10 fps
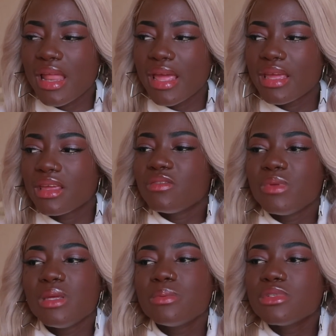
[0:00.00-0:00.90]
like if
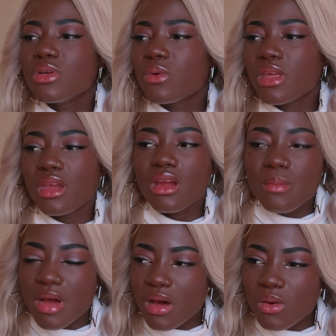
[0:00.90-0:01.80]
people don't
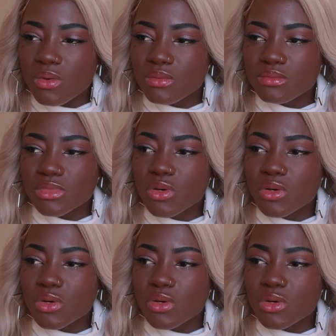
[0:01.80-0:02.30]
care about